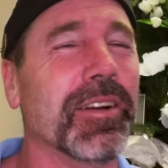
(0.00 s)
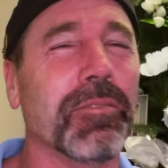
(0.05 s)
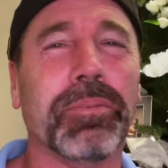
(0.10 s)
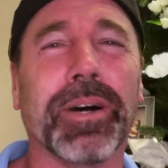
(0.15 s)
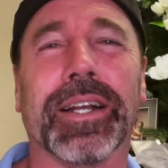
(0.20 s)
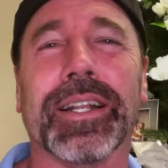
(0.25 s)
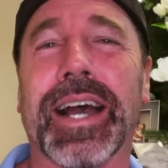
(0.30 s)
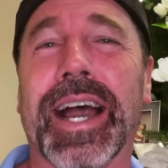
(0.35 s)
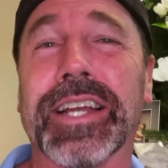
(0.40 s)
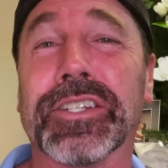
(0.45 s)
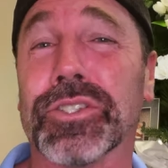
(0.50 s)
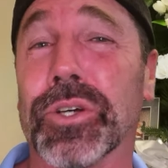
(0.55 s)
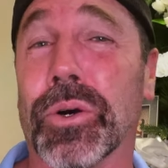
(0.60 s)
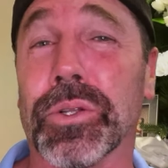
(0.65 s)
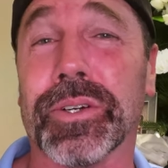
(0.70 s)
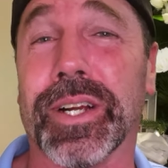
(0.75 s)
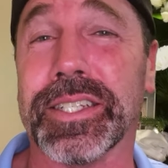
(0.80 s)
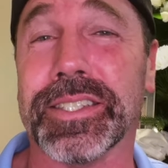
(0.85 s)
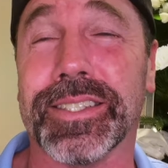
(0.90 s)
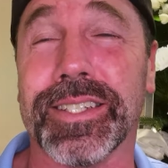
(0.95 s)
But I told
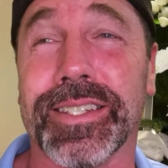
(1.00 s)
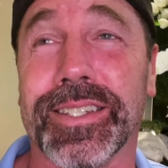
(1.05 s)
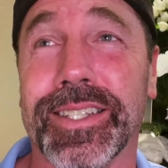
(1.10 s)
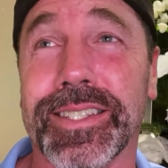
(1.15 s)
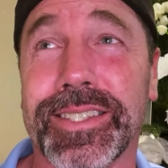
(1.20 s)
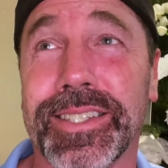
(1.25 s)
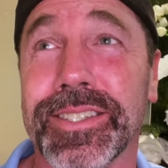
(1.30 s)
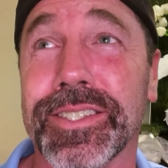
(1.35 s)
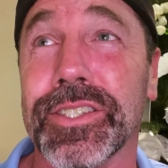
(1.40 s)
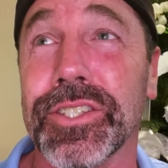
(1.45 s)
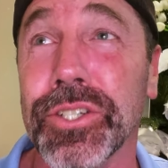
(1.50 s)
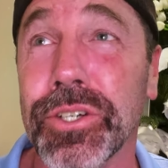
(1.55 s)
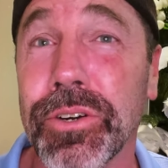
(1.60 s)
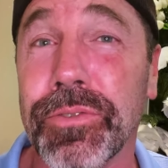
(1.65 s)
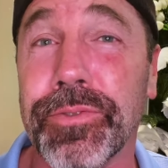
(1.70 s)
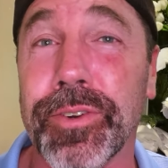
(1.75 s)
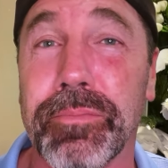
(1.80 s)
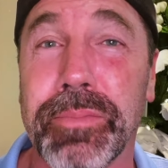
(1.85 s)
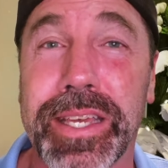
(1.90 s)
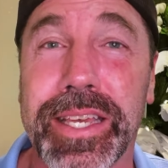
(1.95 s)
her, I said, this is new
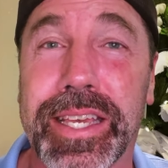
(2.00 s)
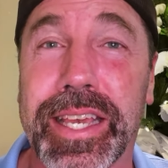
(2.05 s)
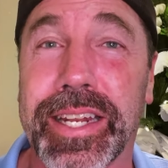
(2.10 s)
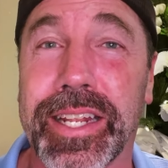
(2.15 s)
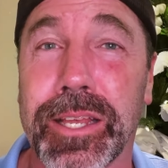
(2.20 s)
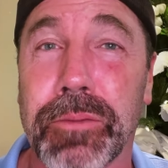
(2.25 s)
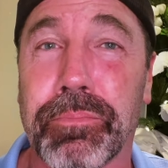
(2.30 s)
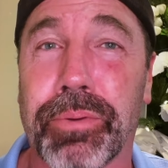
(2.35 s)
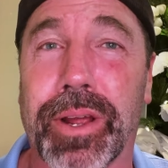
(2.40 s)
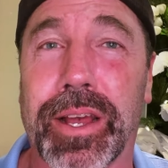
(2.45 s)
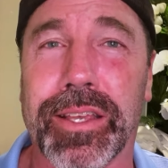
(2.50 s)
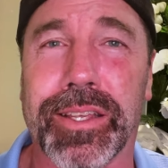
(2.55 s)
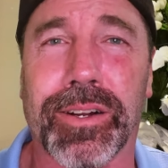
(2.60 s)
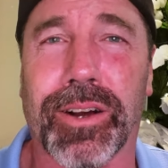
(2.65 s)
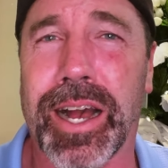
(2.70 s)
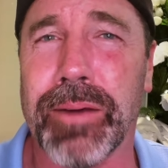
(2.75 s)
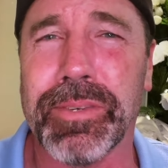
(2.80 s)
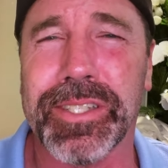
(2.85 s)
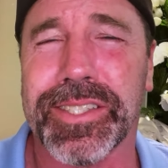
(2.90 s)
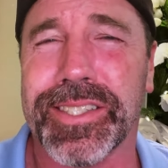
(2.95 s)
for me getting, you know,
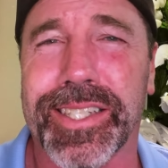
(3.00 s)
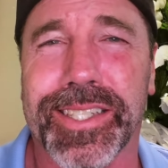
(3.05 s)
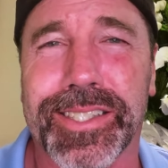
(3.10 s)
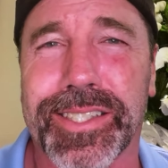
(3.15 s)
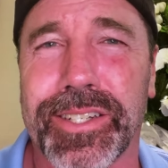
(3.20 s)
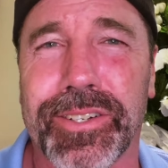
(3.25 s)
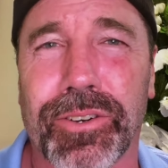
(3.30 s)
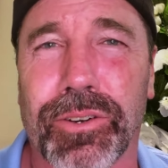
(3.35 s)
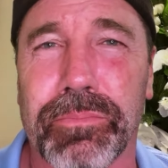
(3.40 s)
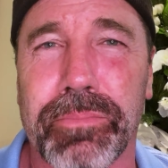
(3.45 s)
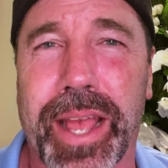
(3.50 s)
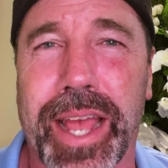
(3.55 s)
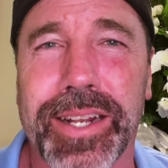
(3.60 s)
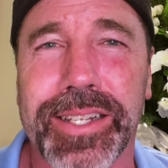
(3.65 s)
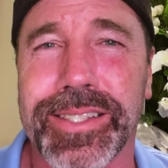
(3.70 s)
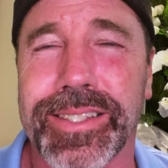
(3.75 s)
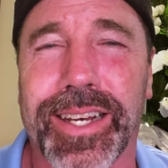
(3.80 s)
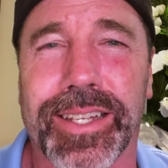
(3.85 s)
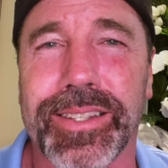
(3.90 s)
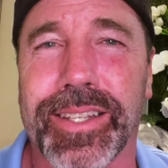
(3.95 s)
I'm a 60-year-old man.
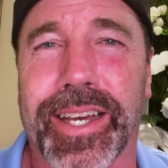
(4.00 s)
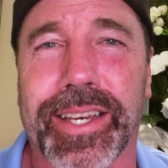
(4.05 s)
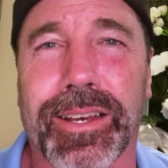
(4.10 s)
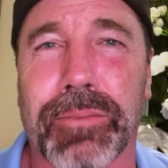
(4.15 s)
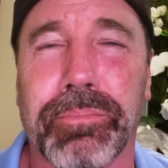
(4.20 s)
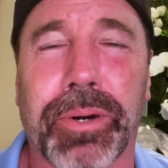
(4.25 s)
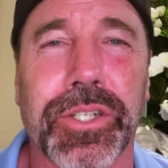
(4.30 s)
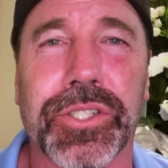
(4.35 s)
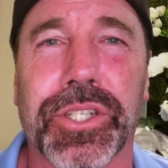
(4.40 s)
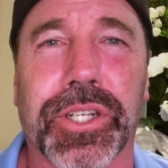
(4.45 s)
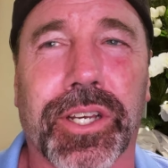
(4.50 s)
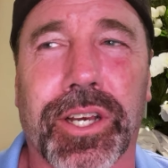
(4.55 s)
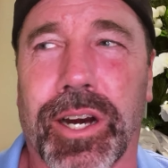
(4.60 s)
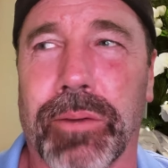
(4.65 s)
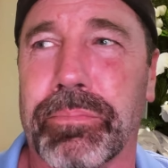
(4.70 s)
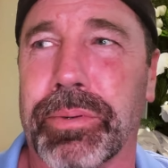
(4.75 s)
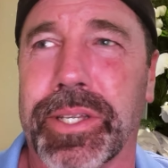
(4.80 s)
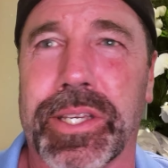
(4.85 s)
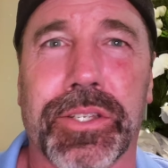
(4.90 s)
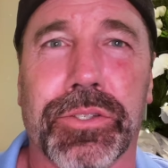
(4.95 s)
It's not like a bunch of
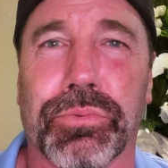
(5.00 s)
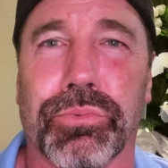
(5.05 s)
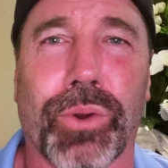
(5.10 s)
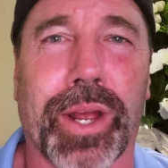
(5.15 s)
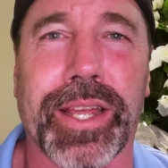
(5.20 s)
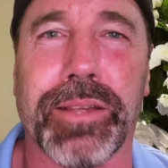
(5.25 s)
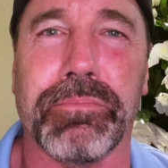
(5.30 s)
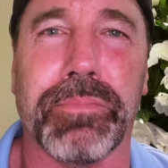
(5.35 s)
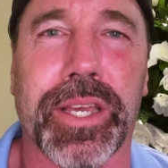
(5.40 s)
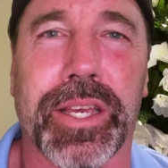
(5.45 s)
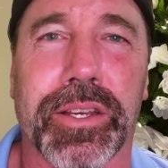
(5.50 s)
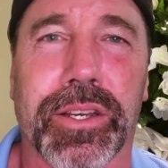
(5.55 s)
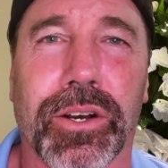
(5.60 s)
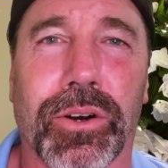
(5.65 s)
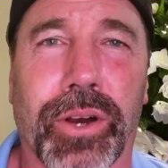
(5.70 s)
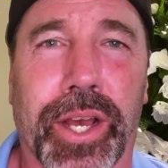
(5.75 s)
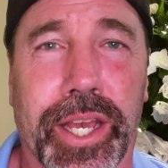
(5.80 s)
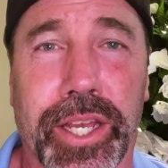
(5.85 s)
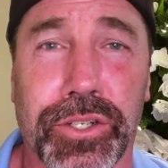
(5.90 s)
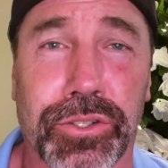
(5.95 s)
companies write me and
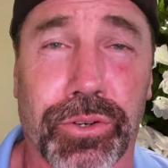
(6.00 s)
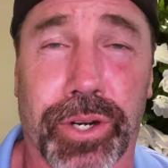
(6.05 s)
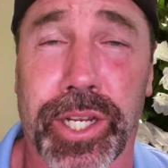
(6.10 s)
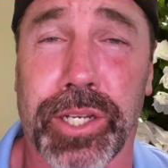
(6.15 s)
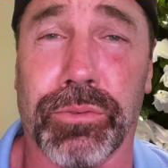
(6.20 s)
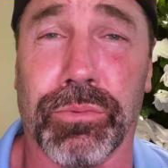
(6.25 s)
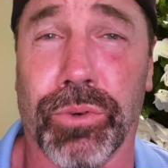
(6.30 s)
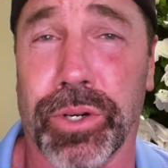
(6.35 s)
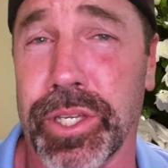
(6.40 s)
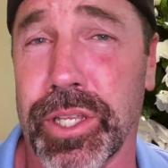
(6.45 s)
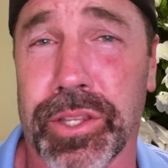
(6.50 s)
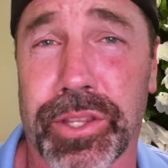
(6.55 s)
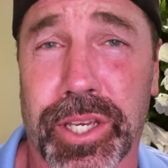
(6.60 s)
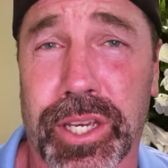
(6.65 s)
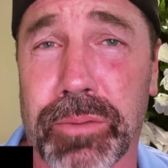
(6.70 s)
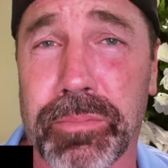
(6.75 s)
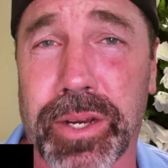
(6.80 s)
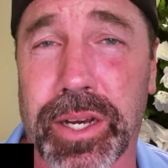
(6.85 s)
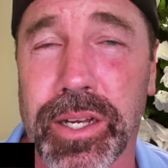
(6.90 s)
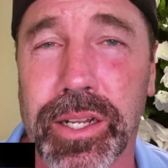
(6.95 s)
go, hey, Drayton, what do you
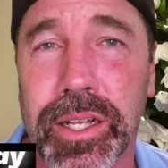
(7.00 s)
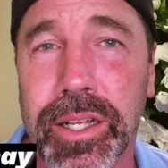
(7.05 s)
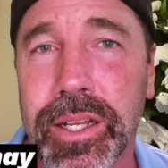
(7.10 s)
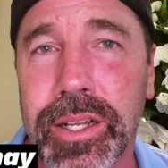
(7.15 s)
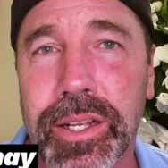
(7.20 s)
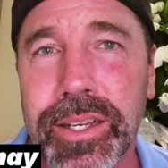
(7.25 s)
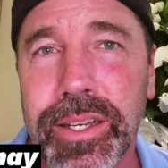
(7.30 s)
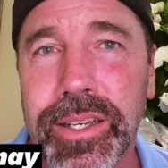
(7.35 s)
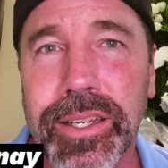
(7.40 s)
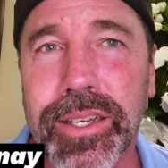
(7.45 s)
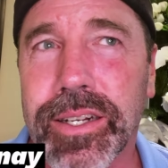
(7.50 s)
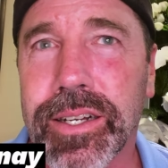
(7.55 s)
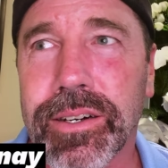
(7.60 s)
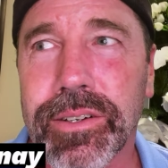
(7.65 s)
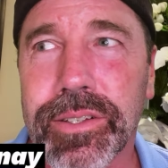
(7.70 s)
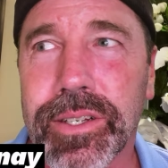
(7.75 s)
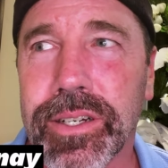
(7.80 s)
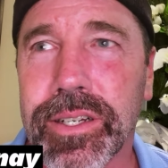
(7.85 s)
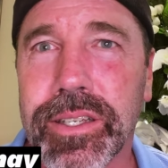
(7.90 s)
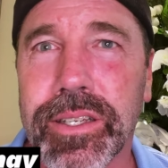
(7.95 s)
think about, you
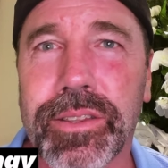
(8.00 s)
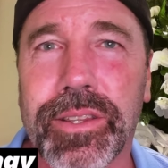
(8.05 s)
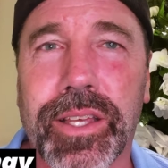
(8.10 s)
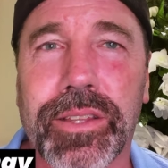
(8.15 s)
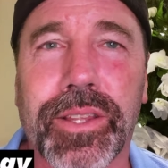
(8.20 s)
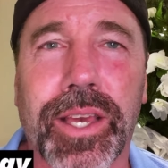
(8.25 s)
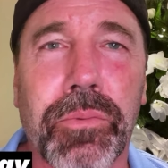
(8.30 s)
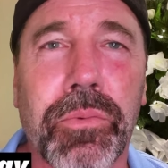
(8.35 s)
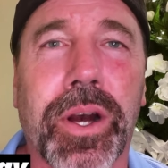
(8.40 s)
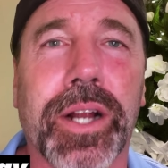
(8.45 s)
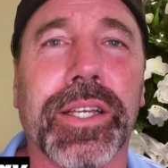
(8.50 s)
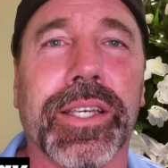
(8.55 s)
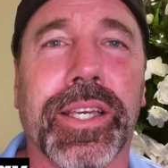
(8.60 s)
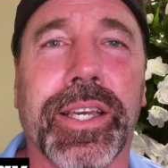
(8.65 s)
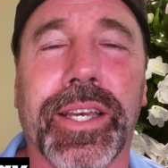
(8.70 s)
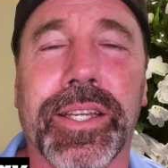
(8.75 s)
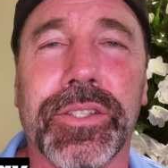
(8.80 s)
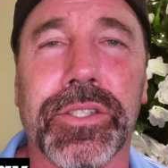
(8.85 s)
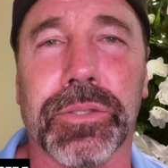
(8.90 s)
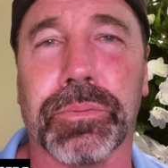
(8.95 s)
know, they want
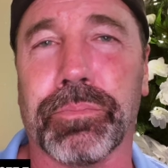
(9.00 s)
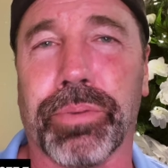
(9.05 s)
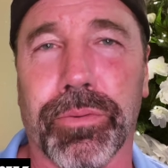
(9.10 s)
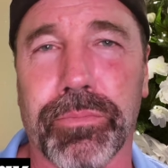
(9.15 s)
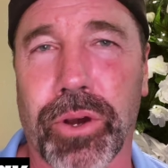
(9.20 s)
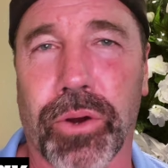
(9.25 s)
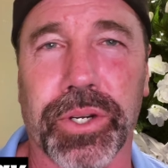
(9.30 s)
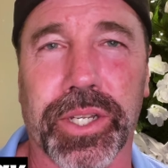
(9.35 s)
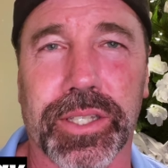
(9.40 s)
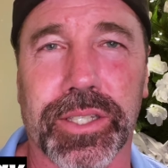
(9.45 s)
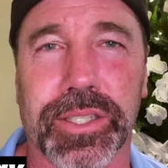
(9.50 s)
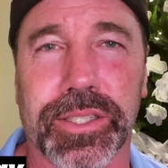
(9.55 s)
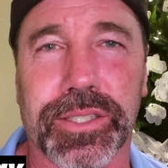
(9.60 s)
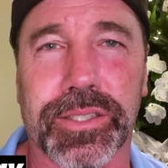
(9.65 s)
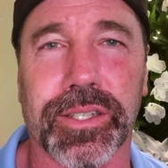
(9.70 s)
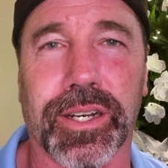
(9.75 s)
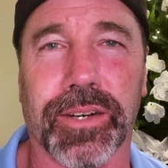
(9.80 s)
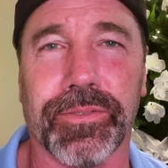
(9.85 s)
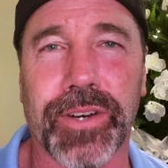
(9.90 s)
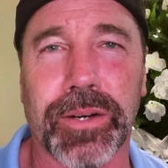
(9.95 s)
kids promoting this
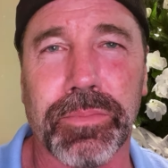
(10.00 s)
stuff.